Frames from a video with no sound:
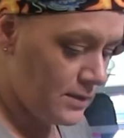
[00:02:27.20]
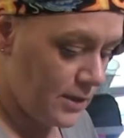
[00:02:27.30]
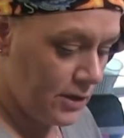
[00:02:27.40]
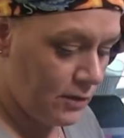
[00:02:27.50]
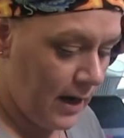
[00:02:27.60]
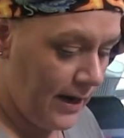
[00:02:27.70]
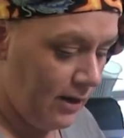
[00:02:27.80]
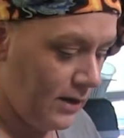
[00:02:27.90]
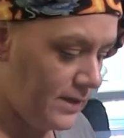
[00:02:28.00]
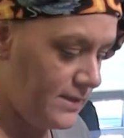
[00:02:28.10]
So I
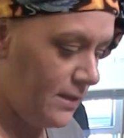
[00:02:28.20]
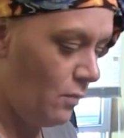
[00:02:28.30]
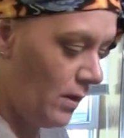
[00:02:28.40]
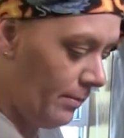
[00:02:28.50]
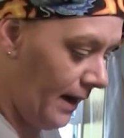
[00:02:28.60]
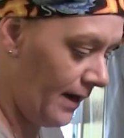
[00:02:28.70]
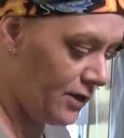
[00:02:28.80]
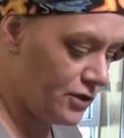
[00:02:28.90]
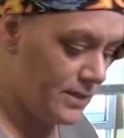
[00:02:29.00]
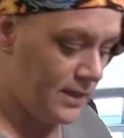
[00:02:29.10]
already did one
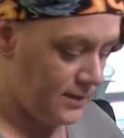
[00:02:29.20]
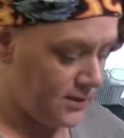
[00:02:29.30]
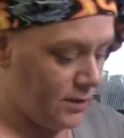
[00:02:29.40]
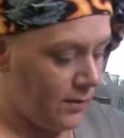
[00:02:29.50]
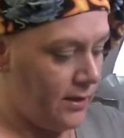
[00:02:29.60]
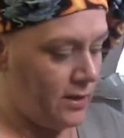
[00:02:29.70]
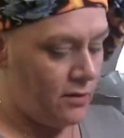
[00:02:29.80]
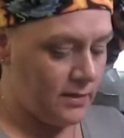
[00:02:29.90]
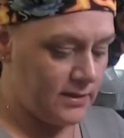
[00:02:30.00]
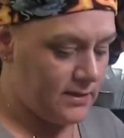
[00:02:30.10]
package of these, so I know
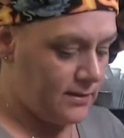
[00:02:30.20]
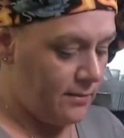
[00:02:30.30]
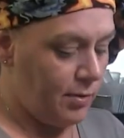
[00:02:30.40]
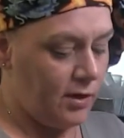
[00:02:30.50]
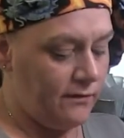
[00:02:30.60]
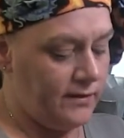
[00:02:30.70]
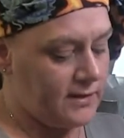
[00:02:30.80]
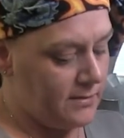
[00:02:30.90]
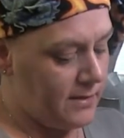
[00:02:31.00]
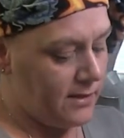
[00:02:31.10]
it's the perfect
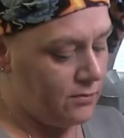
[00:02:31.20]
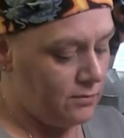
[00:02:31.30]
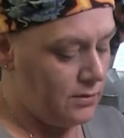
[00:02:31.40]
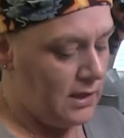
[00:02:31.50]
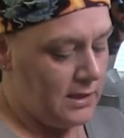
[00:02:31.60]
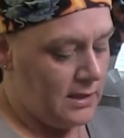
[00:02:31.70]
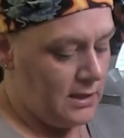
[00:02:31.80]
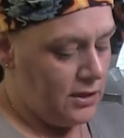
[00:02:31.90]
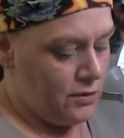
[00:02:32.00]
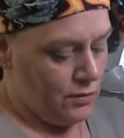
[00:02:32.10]
amount.
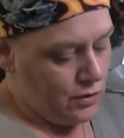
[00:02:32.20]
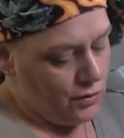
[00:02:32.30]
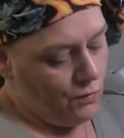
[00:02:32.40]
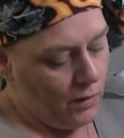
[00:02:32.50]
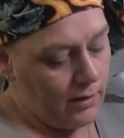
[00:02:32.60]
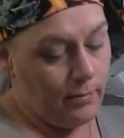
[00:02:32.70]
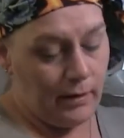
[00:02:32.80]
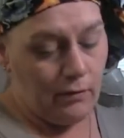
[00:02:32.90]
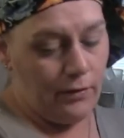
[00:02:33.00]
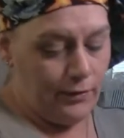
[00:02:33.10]
You want
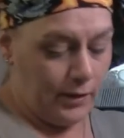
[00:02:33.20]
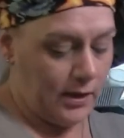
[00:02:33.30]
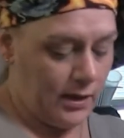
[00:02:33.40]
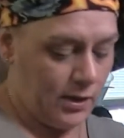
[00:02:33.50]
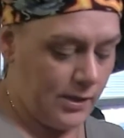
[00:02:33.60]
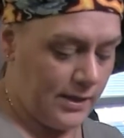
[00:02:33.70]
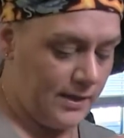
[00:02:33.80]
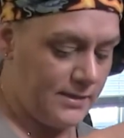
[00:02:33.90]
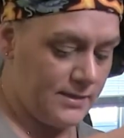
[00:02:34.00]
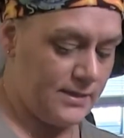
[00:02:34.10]
about 30
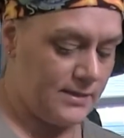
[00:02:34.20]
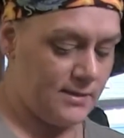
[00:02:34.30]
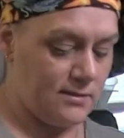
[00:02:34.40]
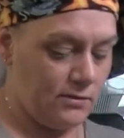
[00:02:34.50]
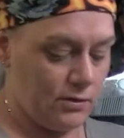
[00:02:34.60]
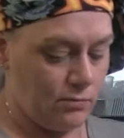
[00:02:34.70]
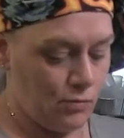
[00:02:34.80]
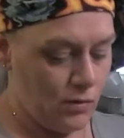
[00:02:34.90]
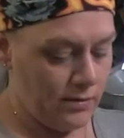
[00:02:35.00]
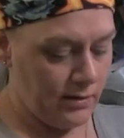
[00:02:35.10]
cookies. This is a little
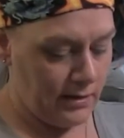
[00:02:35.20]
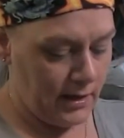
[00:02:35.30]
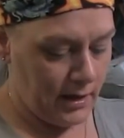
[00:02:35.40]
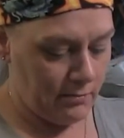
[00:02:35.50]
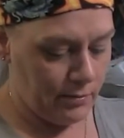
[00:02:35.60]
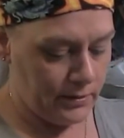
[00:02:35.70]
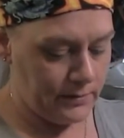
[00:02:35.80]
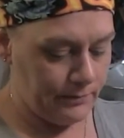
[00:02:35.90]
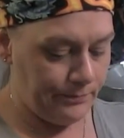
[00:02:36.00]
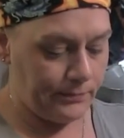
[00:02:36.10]
more than that, but
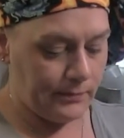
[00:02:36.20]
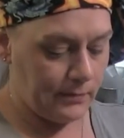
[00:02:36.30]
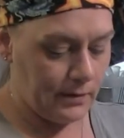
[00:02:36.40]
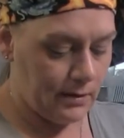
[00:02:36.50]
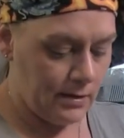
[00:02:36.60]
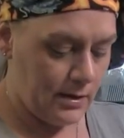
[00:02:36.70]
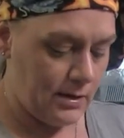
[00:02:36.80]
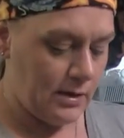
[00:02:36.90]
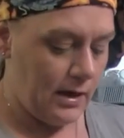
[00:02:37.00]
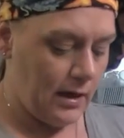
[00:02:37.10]

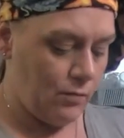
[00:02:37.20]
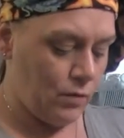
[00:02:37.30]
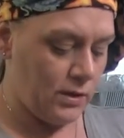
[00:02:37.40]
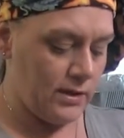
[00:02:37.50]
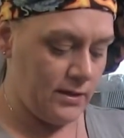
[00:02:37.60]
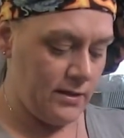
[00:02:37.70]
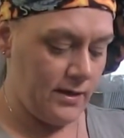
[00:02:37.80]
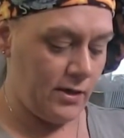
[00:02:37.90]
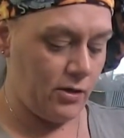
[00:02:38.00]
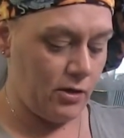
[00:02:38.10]
I wanted a
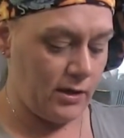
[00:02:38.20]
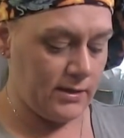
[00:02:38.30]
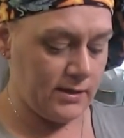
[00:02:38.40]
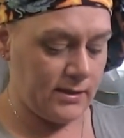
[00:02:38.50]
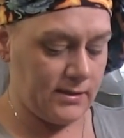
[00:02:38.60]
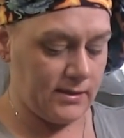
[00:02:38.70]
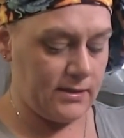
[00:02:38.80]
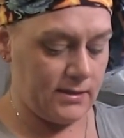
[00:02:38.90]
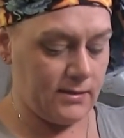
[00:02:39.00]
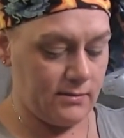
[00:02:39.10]
thicker crust because
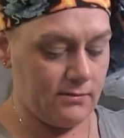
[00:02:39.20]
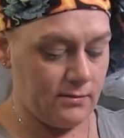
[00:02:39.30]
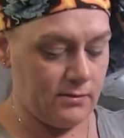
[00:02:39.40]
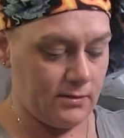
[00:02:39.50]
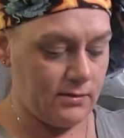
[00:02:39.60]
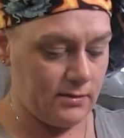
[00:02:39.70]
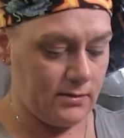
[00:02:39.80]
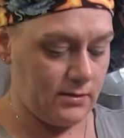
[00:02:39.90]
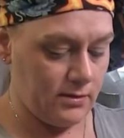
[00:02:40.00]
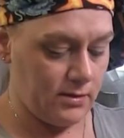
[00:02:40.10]
it's
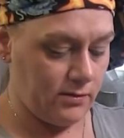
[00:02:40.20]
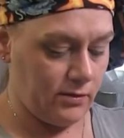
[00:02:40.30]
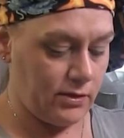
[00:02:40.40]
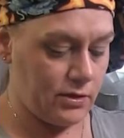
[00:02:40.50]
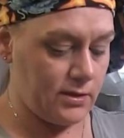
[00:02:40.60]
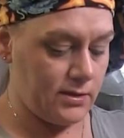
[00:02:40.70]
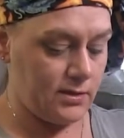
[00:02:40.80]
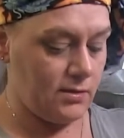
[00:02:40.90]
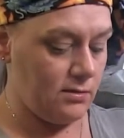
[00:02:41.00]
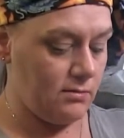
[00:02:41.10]
delicious.